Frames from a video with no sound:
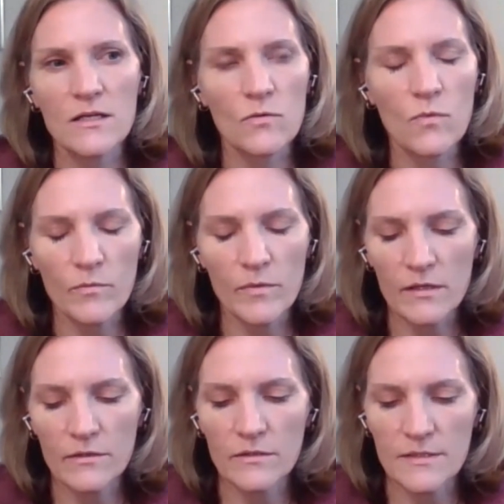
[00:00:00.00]
you know, what we
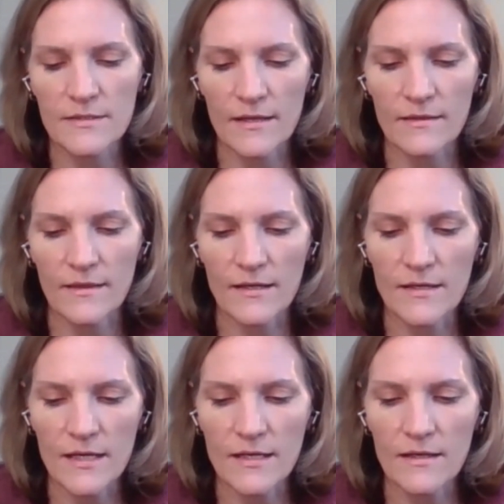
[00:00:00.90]
learned is that they
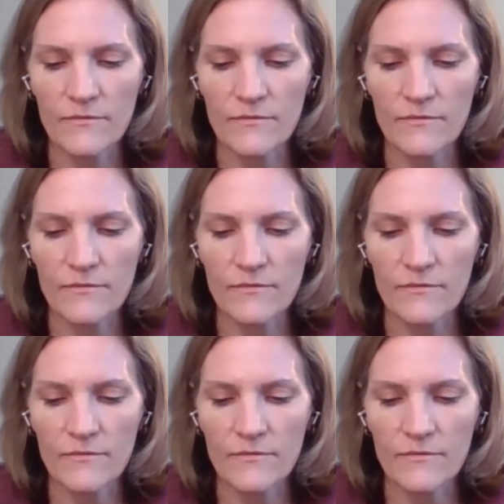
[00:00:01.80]
need,